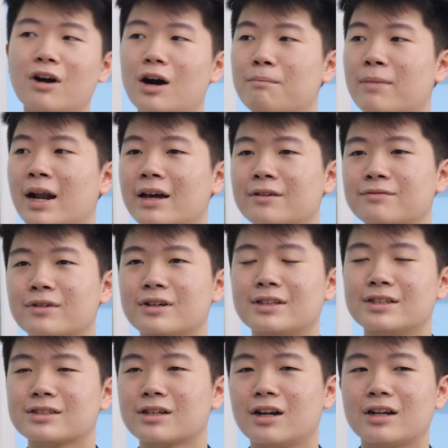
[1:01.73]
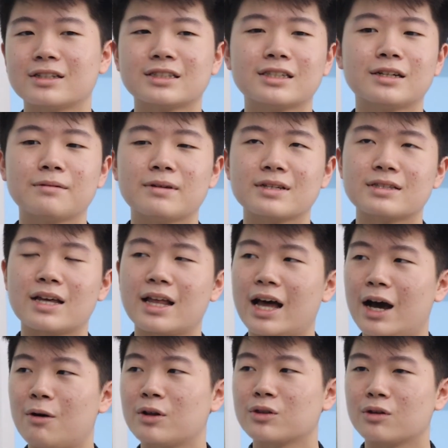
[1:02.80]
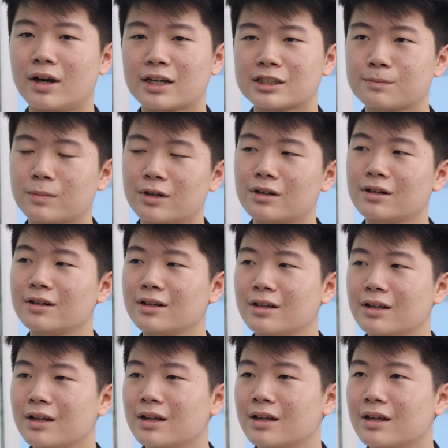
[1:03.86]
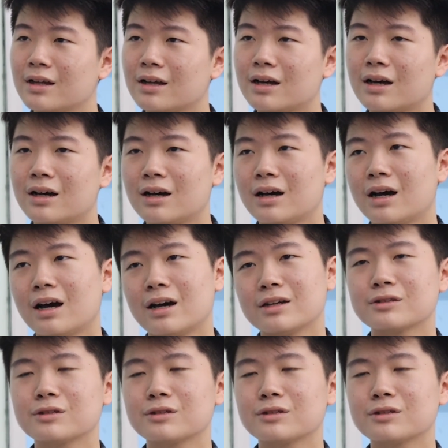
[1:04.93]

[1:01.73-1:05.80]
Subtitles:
for applying for this scholarship is that I want to explore. I